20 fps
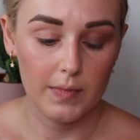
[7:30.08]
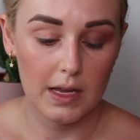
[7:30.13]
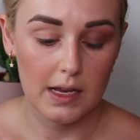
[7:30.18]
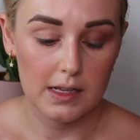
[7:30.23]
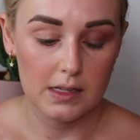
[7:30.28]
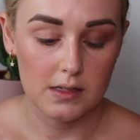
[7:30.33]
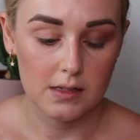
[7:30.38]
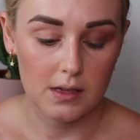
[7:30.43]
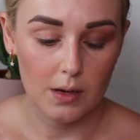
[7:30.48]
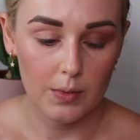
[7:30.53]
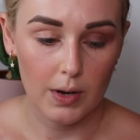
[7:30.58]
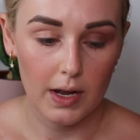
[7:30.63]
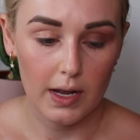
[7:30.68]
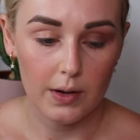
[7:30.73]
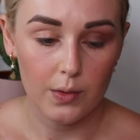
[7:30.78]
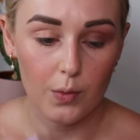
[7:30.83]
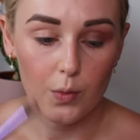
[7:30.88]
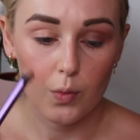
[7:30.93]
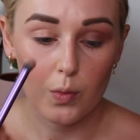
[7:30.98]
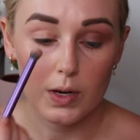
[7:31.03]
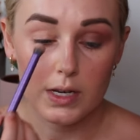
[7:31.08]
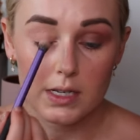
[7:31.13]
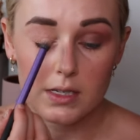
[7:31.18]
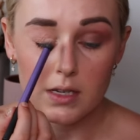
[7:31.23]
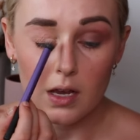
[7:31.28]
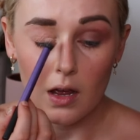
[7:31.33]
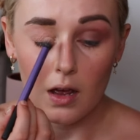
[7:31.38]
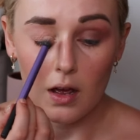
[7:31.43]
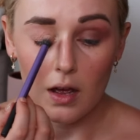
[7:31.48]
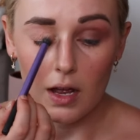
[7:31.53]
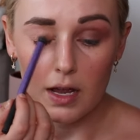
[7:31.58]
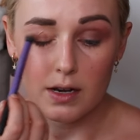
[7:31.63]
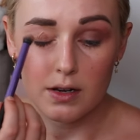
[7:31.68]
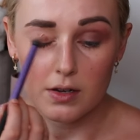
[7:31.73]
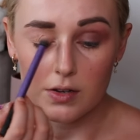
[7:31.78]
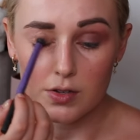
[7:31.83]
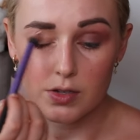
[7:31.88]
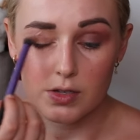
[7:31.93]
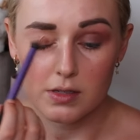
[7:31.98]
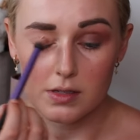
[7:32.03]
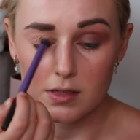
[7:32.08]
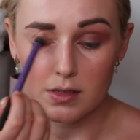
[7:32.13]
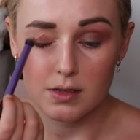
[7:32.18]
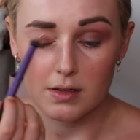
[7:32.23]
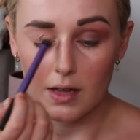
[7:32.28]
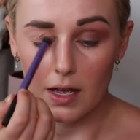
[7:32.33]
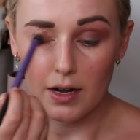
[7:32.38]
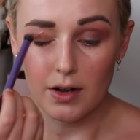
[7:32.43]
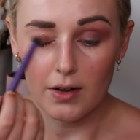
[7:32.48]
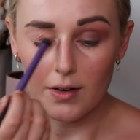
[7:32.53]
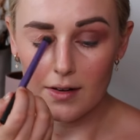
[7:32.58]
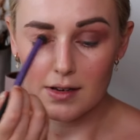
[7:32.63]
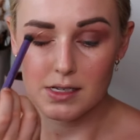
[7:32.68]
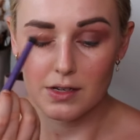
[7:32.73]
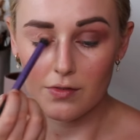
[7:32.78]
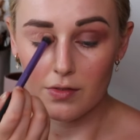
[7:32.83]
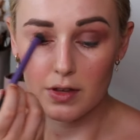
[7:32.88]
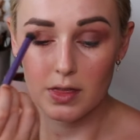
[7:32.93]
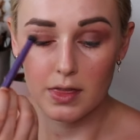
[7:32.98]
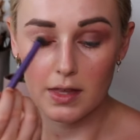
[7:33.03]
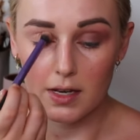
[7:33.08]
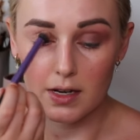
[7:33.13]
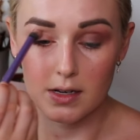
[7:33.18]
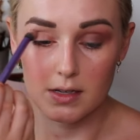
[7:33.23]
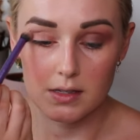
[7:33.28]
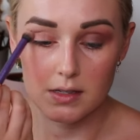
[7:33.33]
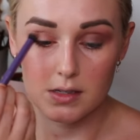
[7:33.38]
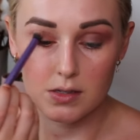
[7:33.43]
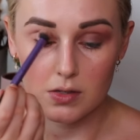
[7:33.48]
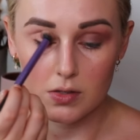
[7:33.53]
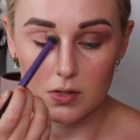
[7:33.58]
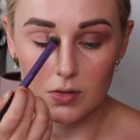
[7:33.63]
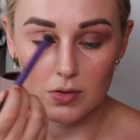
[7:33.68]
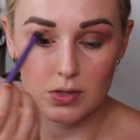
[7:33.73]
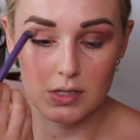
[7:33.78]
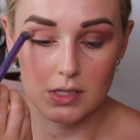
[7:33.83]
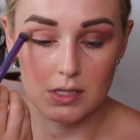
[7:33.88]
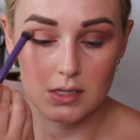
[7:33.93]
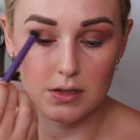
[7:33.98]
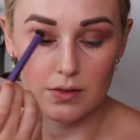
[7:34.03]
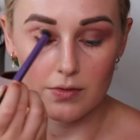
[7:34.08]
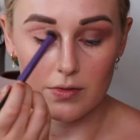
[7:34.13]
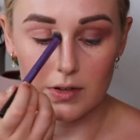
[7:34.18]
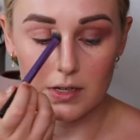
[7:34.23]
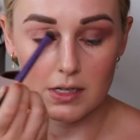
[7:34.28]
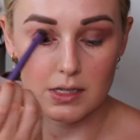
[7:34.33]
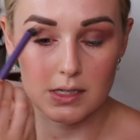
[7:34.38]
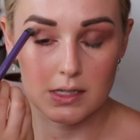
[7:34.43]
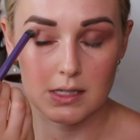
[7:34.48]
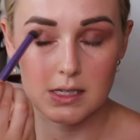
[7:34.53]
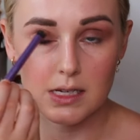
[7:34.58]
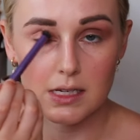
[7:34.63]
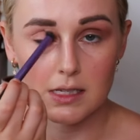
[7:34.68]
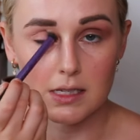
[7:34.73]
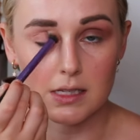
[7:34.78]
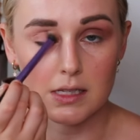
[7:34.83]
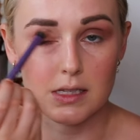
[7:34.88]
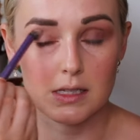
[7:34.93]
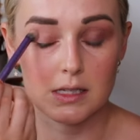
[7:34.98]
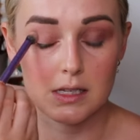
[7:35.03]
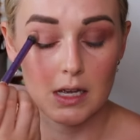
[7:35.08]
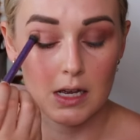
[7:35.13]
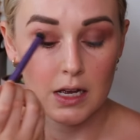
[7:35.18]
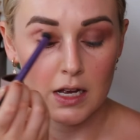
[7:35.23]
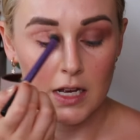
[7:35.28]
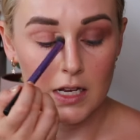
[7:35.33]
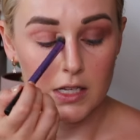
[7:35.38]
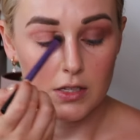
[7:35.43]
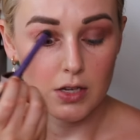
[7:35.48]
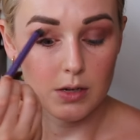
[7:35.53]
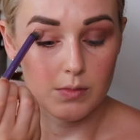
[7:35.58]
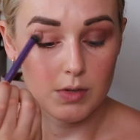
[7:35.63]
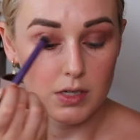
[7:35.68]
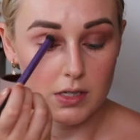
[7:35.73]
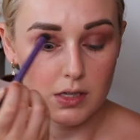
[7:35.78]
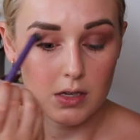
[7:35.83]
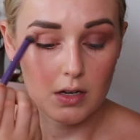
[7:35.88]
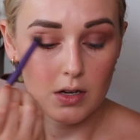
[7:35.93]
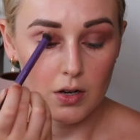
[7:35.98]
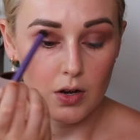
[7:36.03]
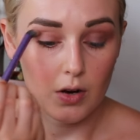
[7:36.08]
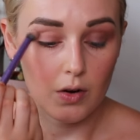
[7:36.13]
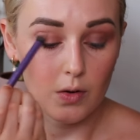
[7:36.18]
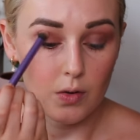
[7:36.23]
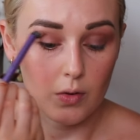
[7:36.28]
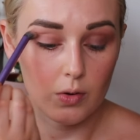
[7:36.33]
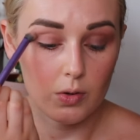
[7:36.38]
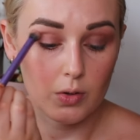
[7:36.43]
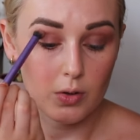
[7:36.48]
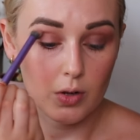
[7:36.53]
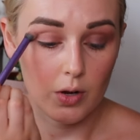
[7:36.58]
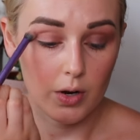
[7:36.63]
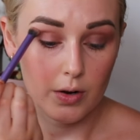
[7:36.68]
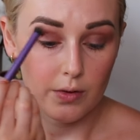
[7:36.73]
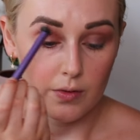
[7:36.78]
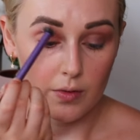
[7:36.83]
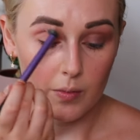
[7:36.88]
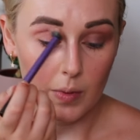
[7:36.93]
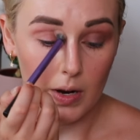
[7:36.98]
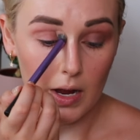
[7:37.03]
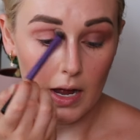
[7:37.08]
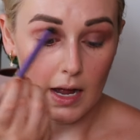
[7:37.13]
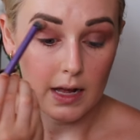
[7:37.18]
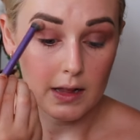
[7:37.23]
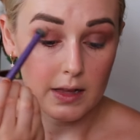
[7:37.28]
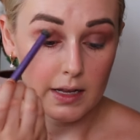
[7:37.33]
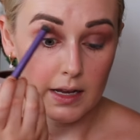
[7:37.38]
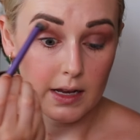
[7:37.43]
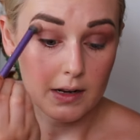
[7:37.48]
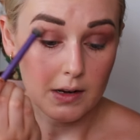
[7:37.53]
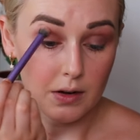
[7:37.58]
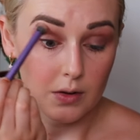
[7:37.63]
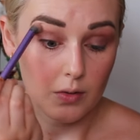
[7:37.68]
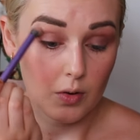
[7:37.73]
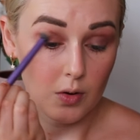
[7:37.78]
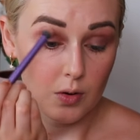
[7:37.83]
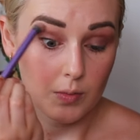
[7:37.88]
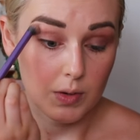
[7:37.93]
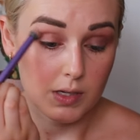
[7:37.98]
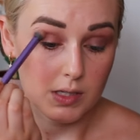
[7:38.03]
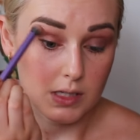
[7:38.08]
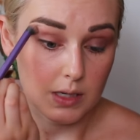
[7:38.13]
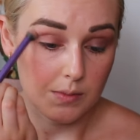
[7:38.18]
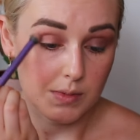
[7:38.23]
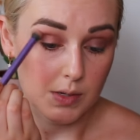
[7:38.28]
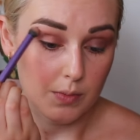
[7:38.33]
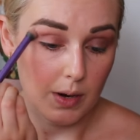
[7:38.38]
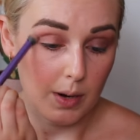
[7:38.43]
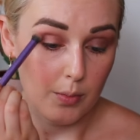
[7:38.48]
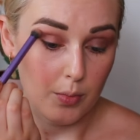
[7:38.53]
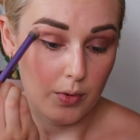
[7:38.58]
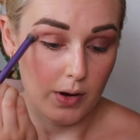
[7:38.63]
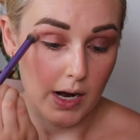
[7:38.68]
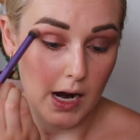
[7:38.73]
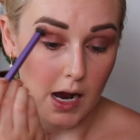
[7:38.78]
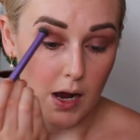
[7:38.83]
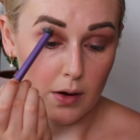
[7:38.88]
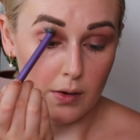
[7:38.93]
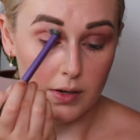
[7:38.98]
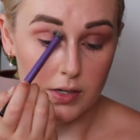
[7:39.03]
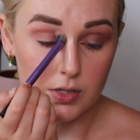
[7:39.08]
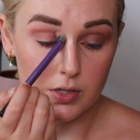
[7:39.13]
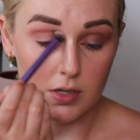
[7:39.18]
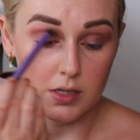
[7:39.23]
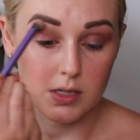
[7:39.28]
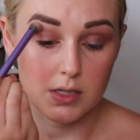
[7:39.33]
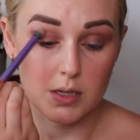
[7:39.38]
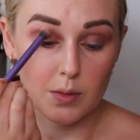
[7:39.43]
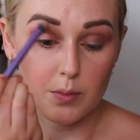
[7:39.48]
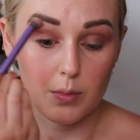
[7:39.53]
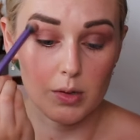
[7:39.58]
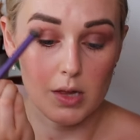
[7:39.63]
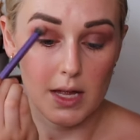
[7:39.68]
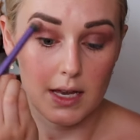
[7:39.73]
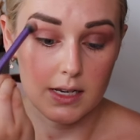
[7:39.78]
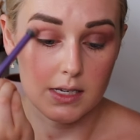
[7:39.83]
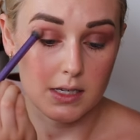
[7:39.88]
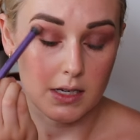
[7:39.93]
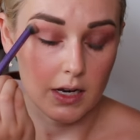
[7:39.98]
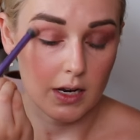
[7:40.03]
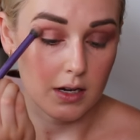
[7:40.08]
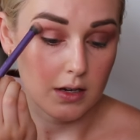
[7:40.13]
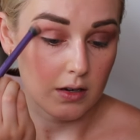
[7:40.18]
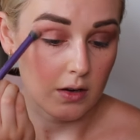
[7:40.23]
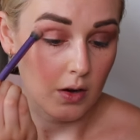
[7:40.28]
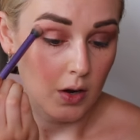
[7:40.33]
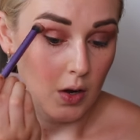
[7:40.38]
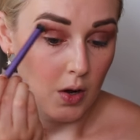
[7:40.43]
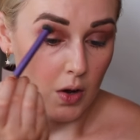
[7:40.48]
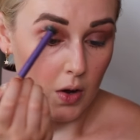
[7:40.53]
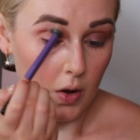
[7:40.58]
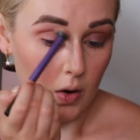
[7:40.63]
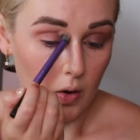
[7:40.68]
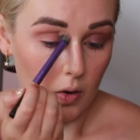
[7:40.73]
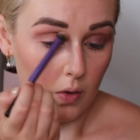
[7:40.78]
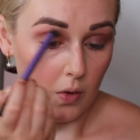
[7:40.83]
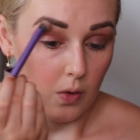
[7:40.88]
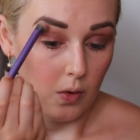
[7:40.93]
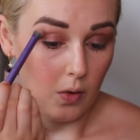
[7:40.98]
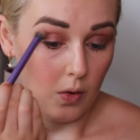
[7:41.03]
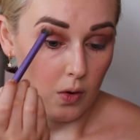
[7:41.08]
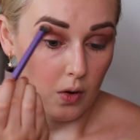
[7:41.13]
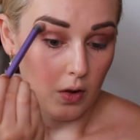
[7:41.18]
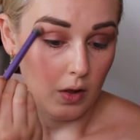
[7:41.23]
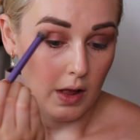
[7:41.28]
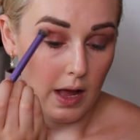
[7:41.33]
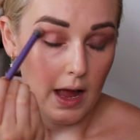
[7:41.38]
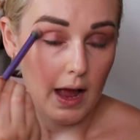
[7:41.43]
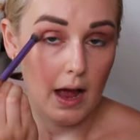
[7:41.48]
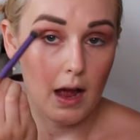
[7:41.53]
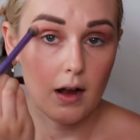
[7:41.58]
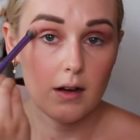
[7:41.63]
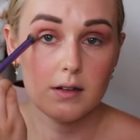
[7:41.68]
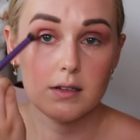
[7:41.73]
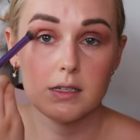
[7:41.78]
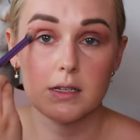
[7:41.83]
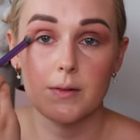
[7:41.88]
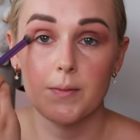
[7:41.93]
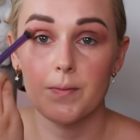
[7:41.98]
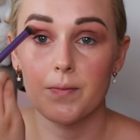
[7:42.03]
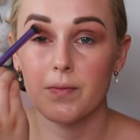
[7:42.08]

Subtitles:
in summer and winter, and you just, I don't know, different things suit different seasons. So I'm just gonna go all over my eyelid, almost up to my brow, just blend it all out.